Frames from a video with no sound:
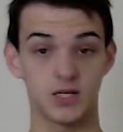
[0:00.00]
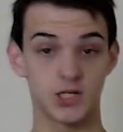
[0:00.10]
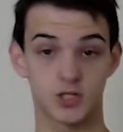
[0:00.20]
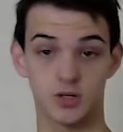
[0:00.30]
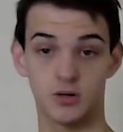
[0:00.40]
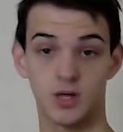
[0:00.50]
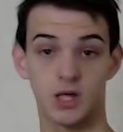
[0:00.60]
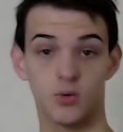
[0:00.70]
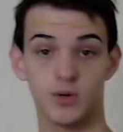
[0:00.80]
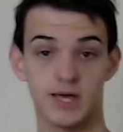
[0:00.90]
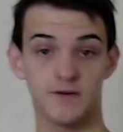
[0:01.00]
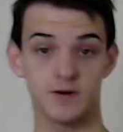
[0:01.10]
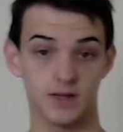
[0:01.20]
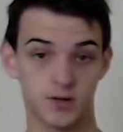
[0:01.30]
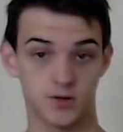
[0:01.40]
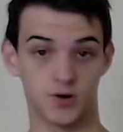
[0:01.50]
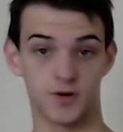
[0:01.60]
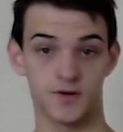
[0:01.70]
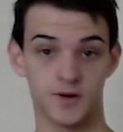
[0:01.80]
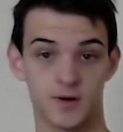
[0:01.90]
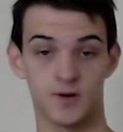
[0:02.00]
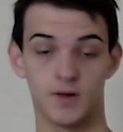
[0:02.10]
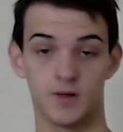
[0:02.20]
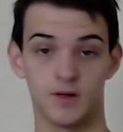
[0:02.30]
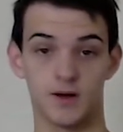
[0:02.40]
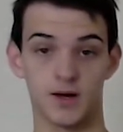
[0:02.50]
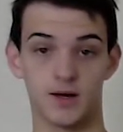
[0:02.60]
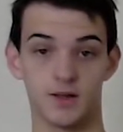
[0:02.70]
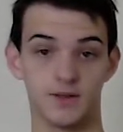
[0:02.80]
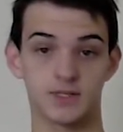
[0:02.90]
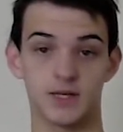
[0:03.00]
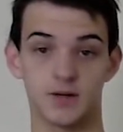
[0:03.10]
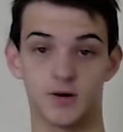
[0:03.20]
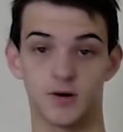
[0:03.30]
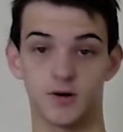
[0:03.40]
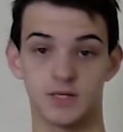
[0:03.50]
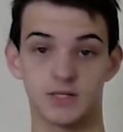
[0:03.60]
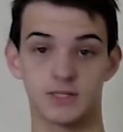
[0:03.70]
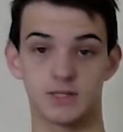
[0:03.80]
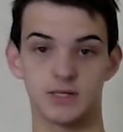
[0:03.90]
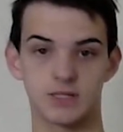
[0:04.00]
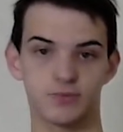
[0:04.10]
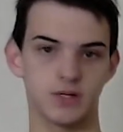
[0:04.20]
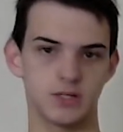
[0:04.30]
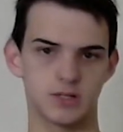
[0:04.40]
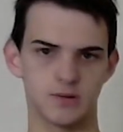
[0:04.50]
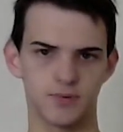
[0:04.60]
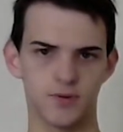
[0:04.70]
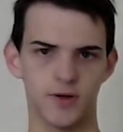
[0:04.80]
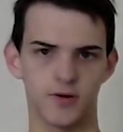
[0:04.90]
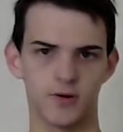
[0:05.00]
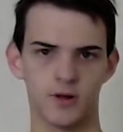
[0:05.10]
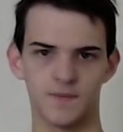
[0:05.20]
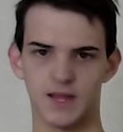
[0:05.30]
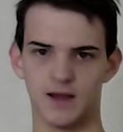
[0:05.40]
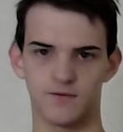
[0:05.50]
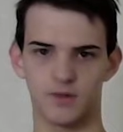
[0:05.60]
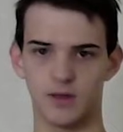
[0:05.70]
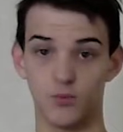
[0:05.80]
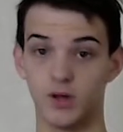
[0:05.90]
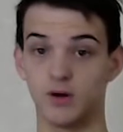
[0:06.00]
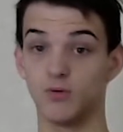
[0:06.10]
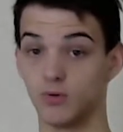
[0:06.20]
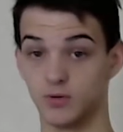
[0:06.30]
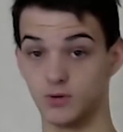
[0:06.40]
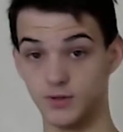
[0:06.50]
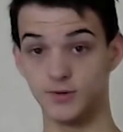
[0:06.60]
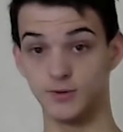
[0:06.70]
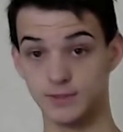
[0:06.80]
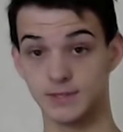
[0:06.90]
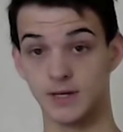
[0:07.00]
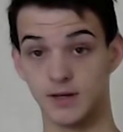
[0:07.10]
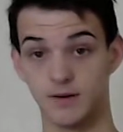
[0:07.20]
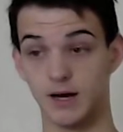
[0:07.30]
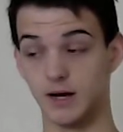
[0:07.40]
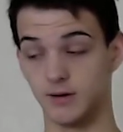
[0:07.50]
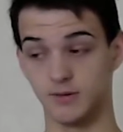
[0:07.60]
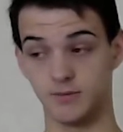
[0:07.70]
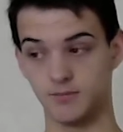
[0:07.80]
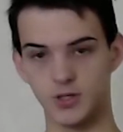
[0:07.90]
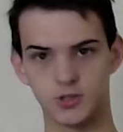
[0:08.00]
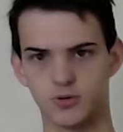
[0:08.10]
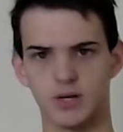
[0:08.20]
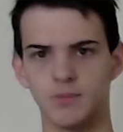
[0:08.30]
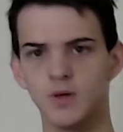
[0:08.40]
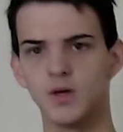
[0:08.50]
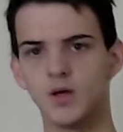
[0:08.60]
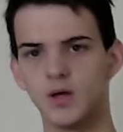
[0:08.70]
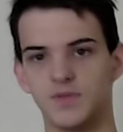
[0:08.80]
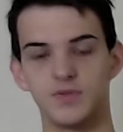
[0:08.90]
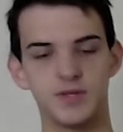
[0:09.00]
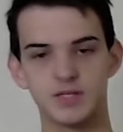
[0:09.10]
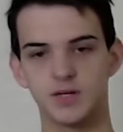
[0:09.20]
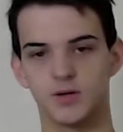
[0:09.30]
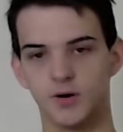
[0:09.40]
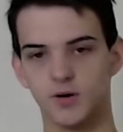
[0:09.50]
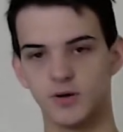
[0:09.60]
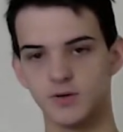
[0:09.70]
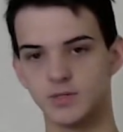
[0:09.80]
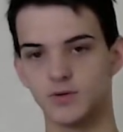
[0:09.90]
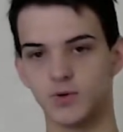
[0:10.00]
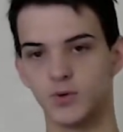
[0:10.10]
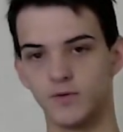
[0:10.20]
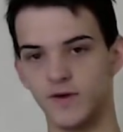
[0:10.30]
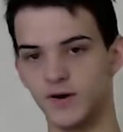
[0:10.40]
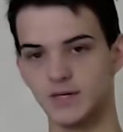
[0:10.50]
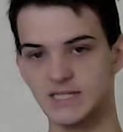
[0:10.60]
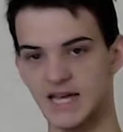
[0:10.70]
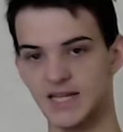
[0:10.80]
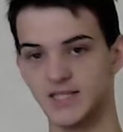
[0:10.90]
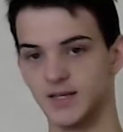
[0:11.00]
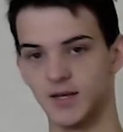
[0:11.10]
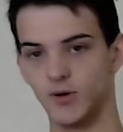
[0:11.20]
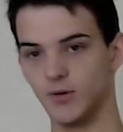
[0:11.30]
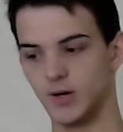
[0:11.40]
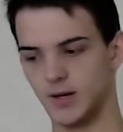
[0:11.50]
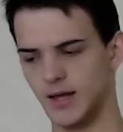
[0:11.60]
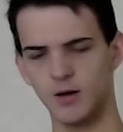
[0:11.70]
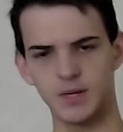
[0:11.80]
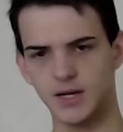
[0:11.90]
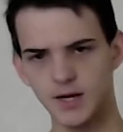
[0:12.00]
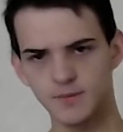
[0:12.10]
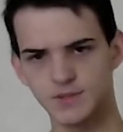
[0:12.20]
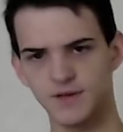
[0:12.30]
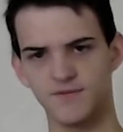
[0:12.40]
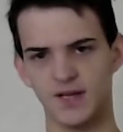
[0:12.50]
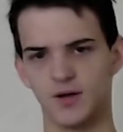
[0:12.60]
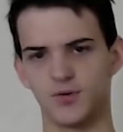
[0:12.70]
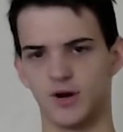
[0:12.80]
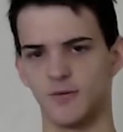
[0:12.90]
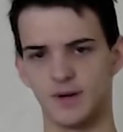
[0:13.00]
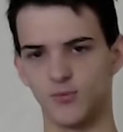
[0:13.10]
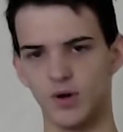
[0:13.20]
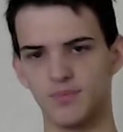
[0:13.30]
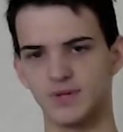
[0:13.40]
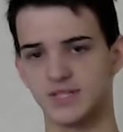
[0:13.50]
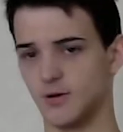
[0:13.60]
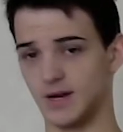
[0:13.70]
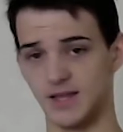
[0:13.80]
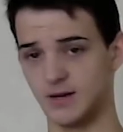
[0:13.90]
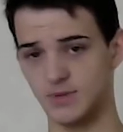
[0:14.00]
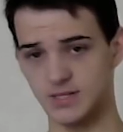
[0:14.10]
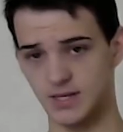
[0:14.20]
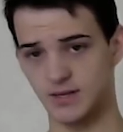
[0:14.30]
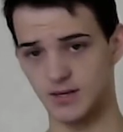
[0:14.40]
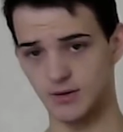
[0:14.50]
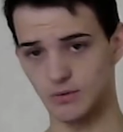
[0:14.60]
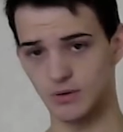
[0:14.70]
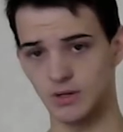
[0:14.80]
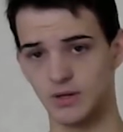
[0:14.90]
edition, we have an end card. This end card is displayed to the player after they win or lose a dream. This end card goes through various stats like how many items they found, or how many weapons, how many enemies they killed,